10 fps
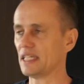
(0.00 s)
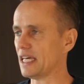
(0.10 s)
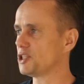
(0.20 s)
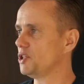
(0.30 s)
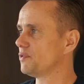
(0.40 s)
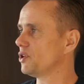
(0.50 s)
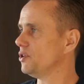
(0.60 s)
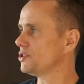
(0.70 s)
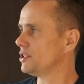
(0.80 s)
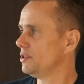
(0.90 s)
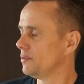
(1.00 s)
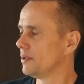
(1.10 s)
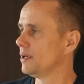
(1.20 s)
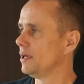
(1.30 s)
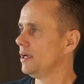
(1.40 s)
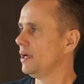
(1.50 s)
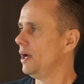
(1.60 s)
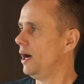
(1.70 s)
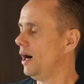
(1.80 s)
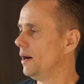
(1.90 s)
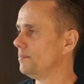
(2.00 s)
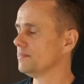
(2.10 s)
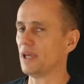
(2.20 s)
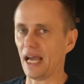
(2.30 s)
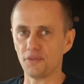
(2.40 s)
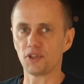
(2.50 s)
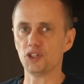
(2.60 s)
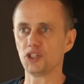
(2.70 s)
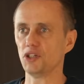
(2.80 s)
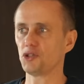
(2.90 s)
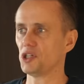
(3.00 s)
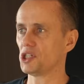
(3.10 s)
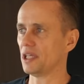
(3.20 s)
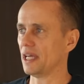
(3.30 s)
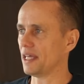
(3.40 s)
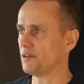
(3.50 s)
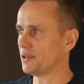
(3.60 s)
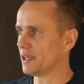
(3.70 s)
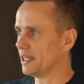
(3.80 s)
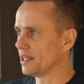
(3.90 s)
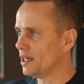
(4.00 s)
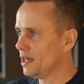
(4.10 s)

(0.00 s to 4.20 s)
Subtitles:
yes, you've got to have good nutrition and everything.